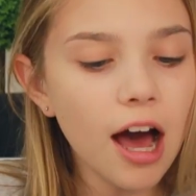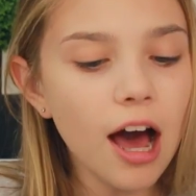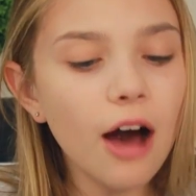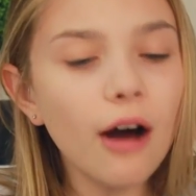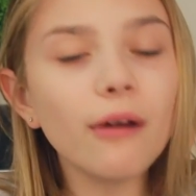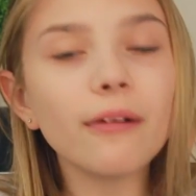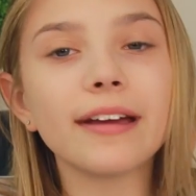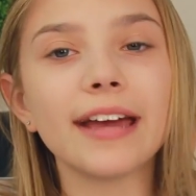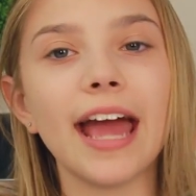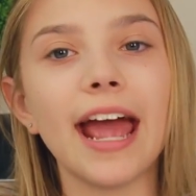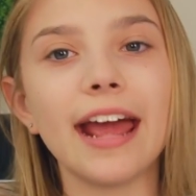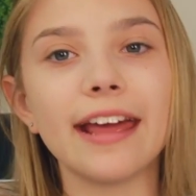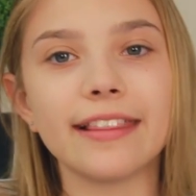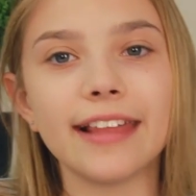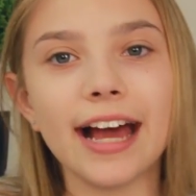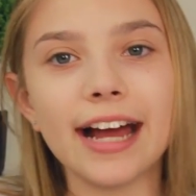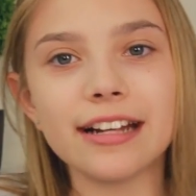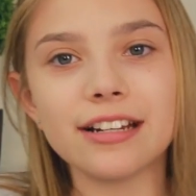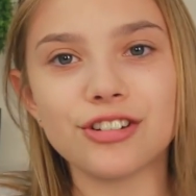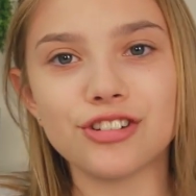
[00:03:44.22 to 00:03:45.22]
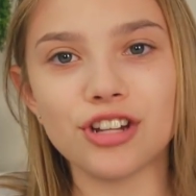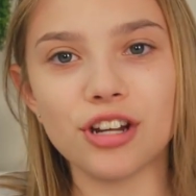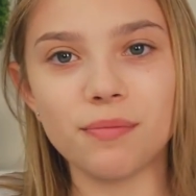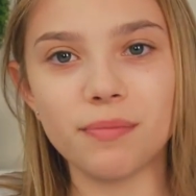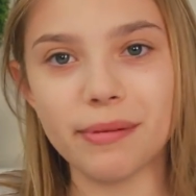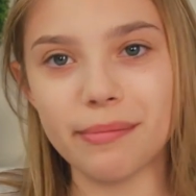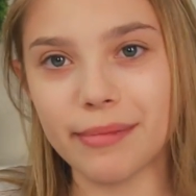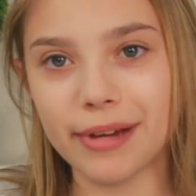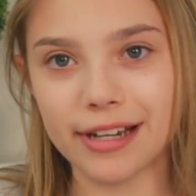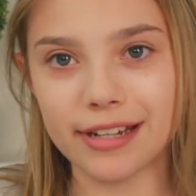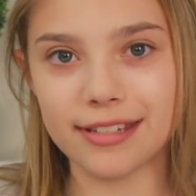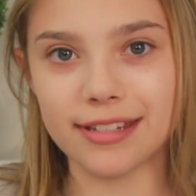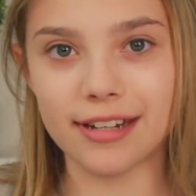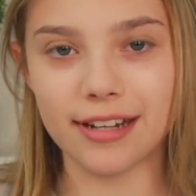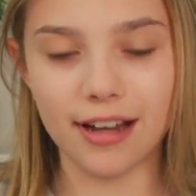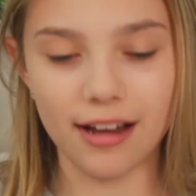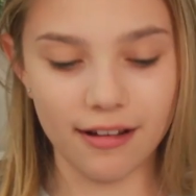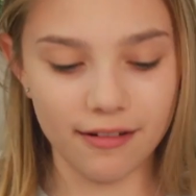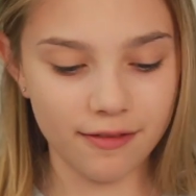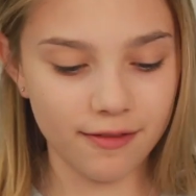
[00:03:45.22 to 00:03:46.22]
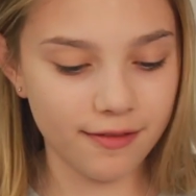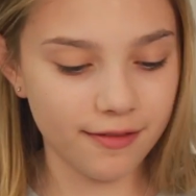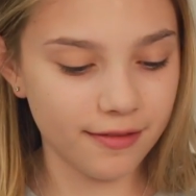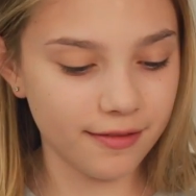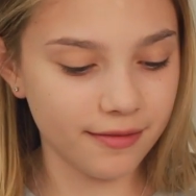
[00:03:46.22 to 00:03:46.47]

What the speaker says: Okay, that should be mixed enough.